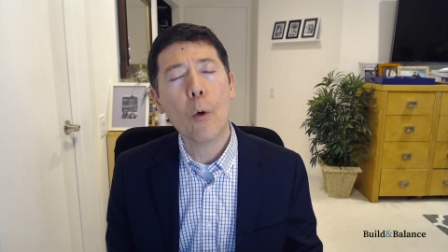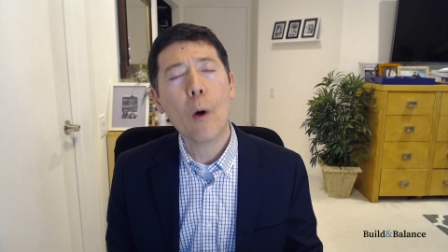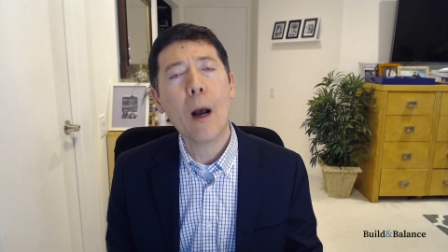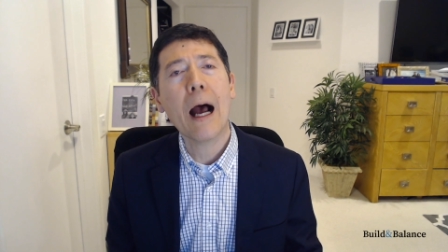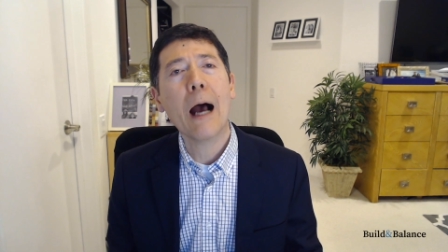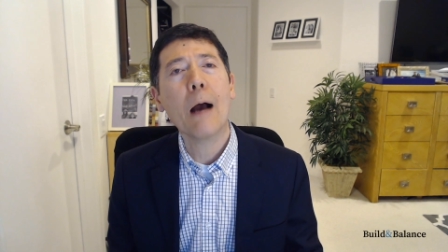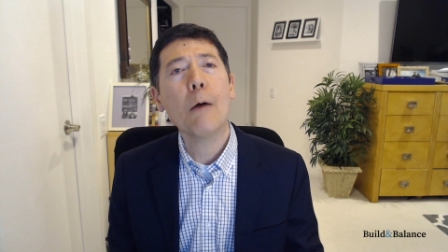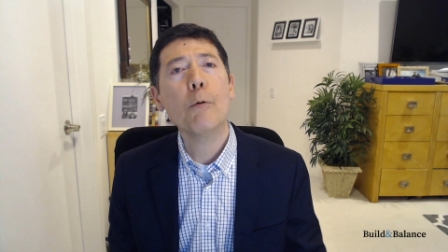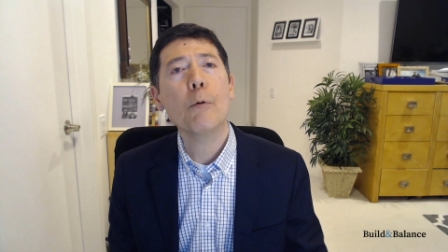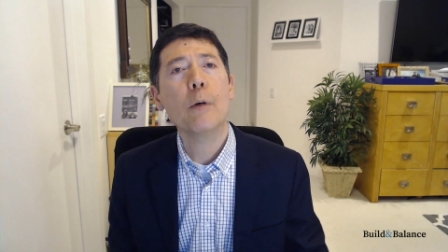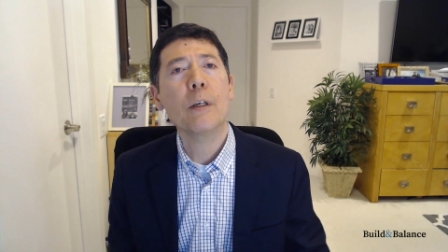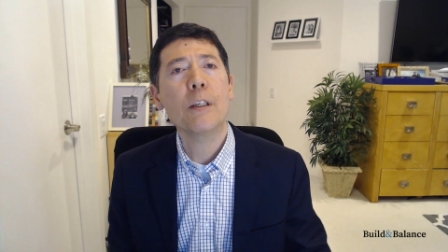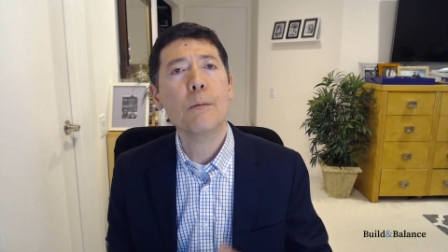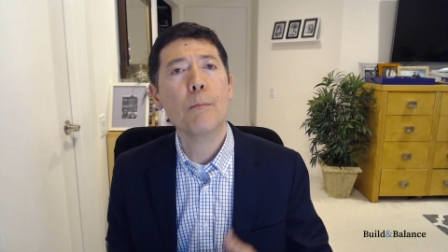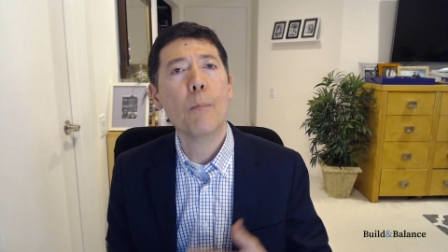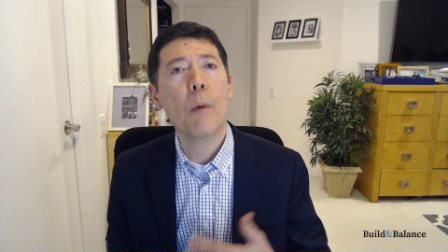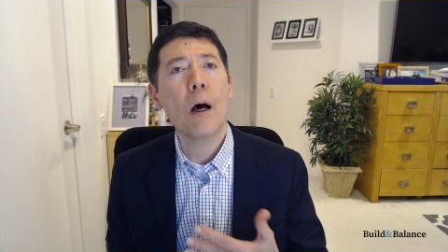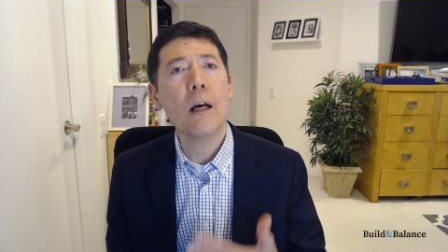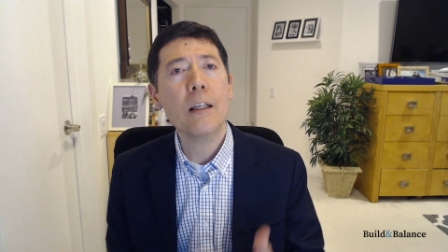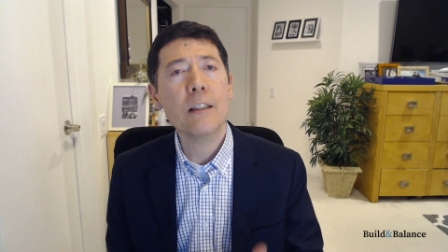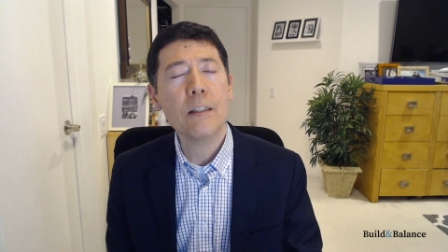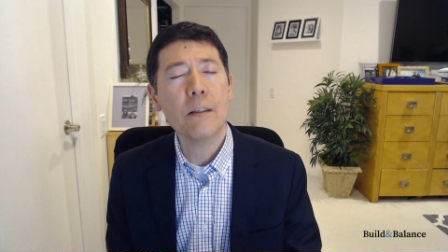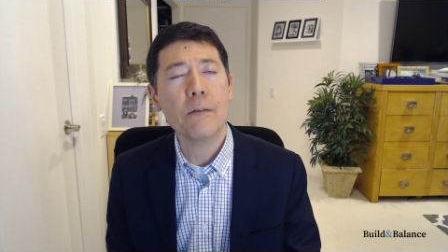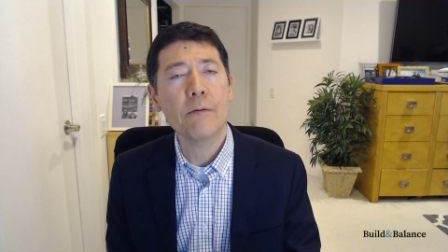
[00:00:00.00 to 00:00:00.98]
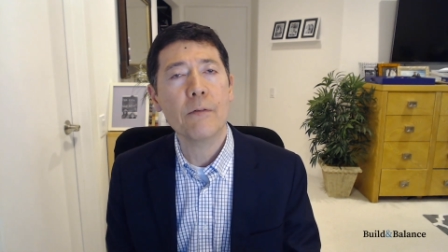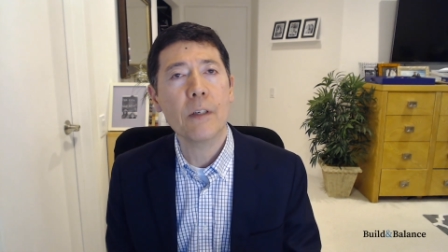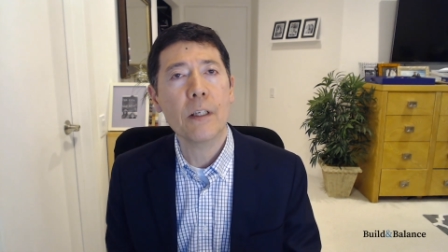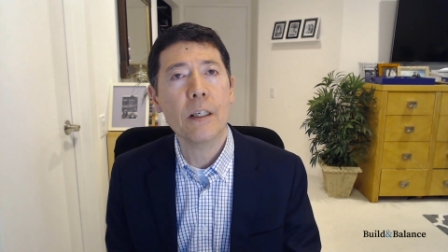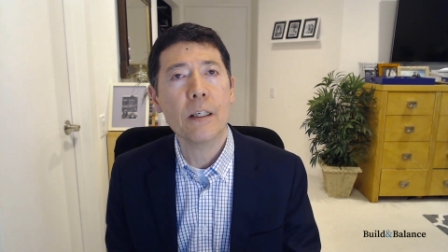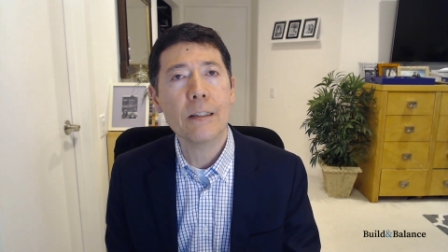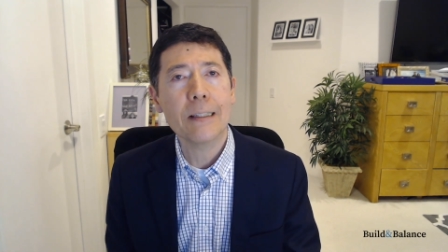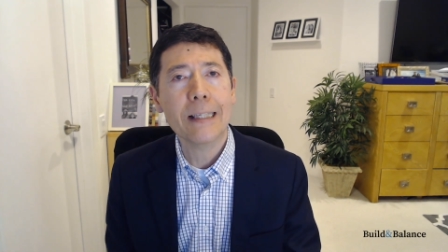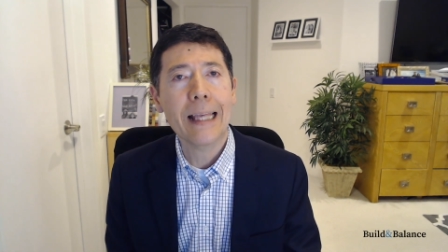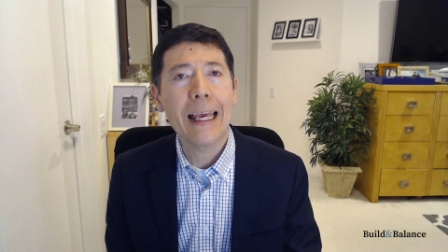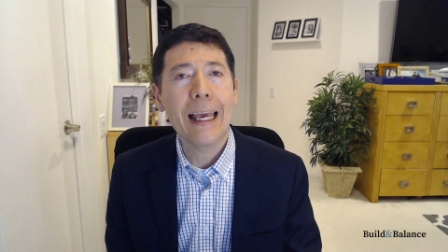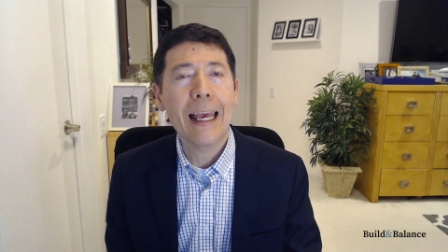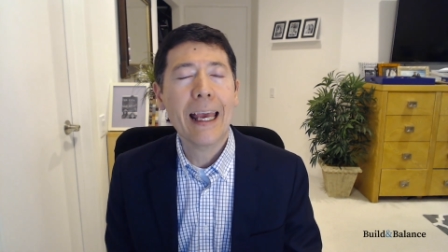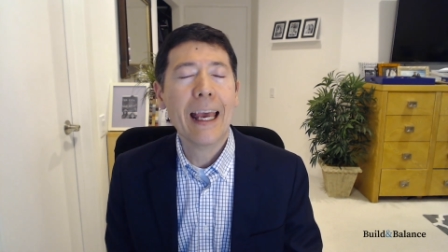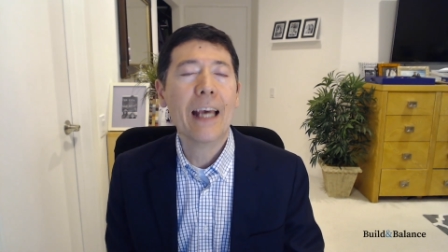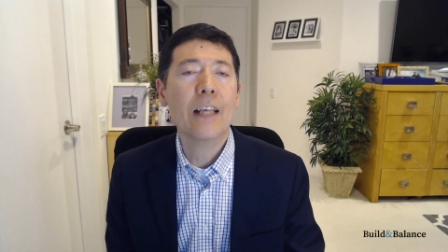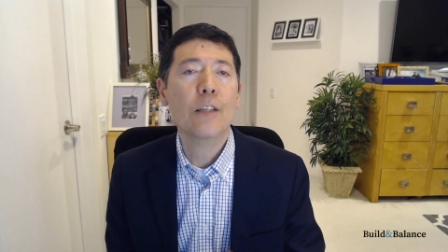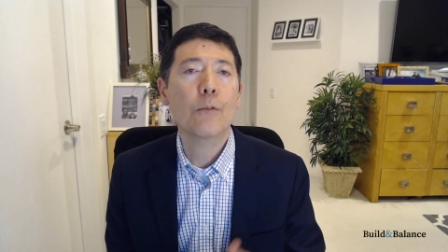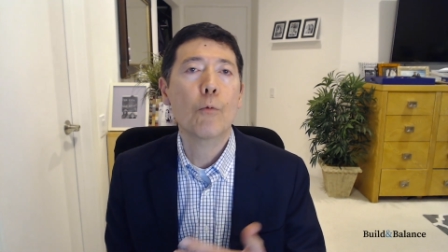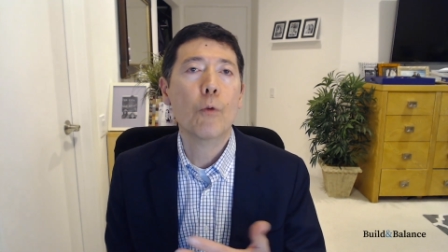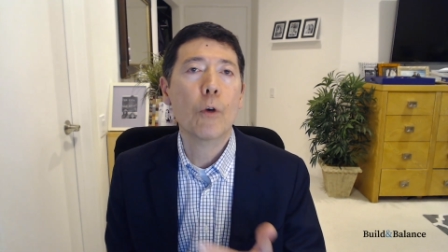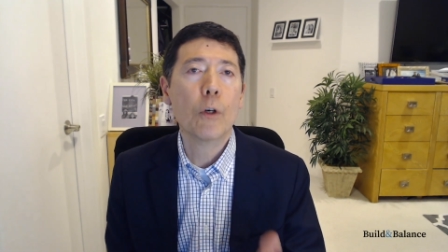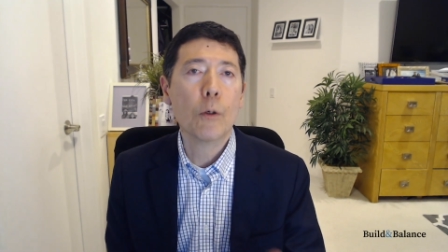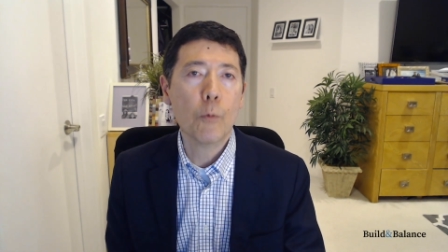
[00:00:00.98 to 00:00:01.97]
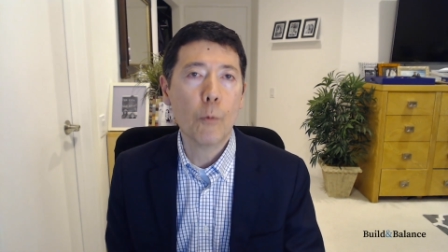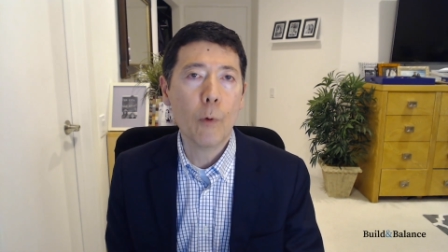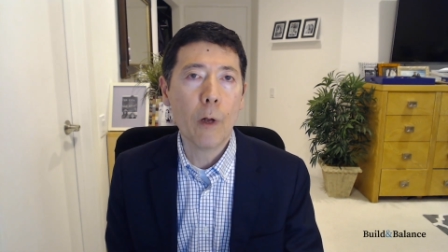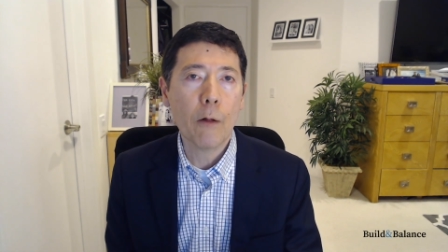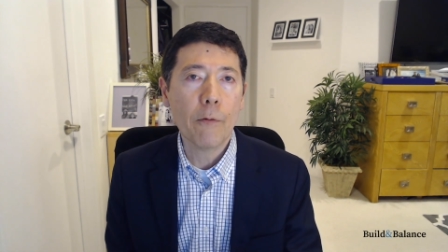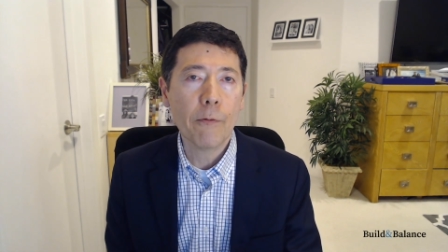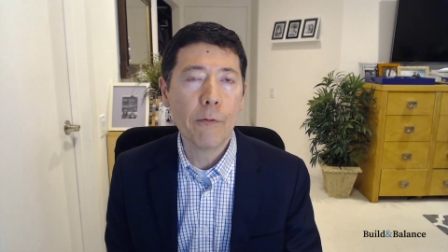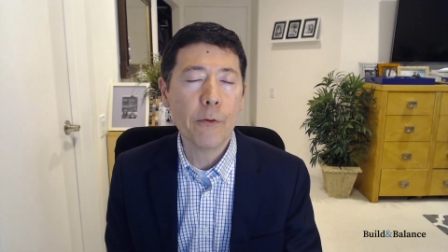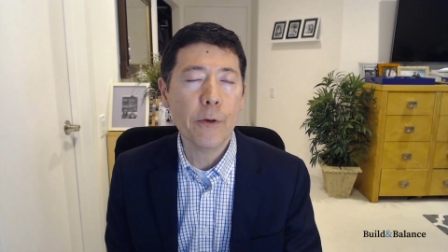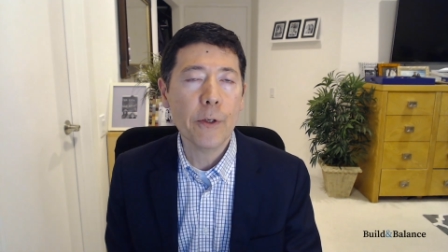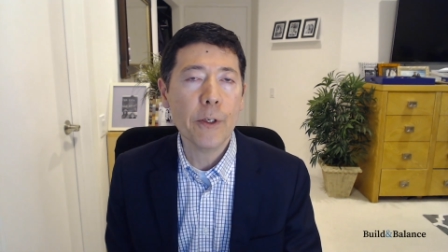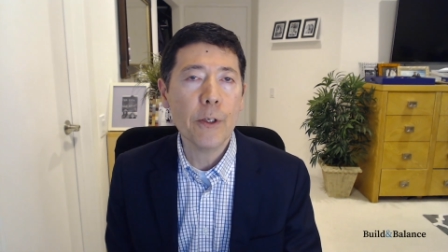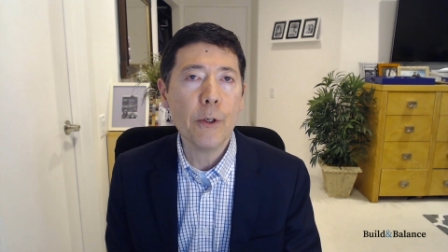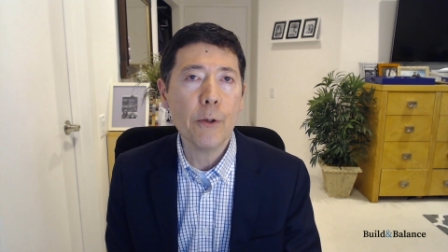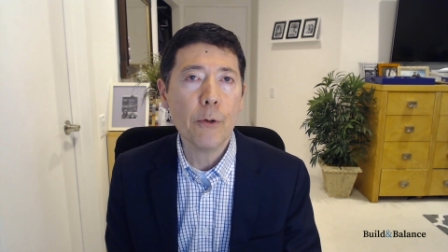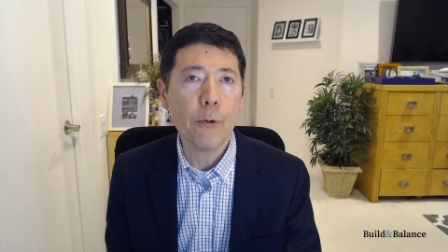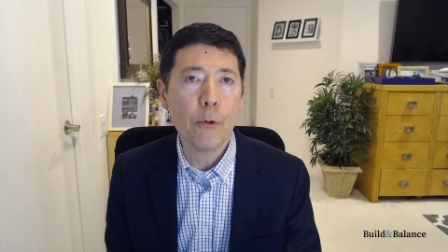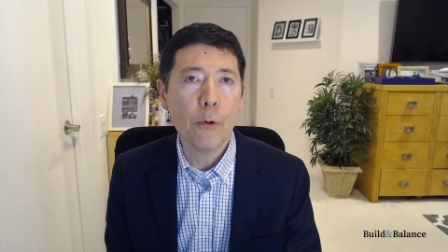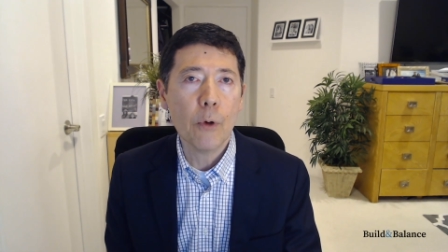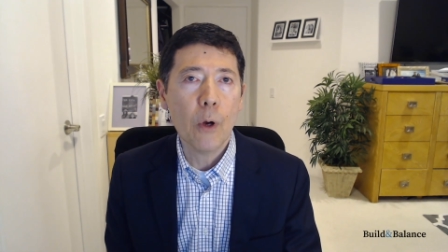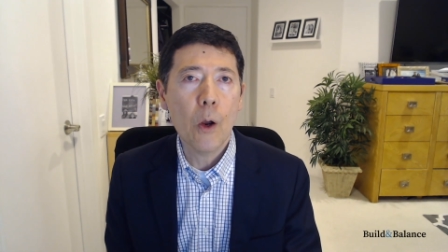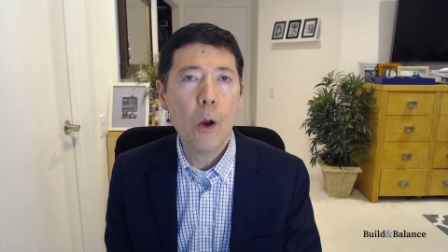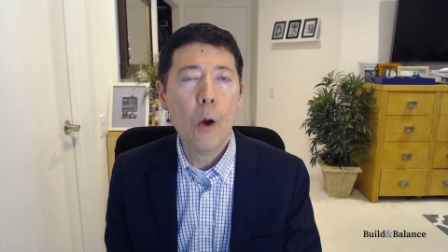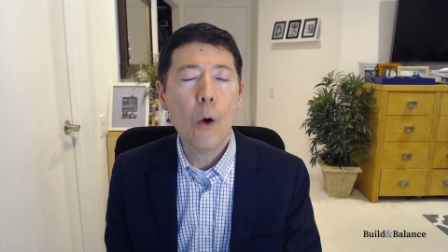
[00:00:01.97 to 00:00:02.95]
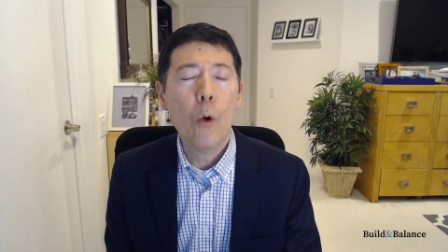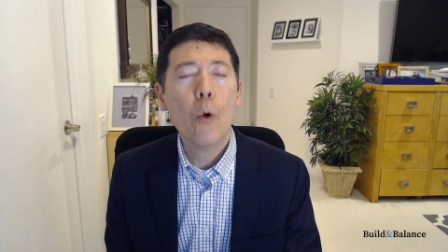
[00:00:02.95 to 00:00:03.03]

how responsiveness has worked well for you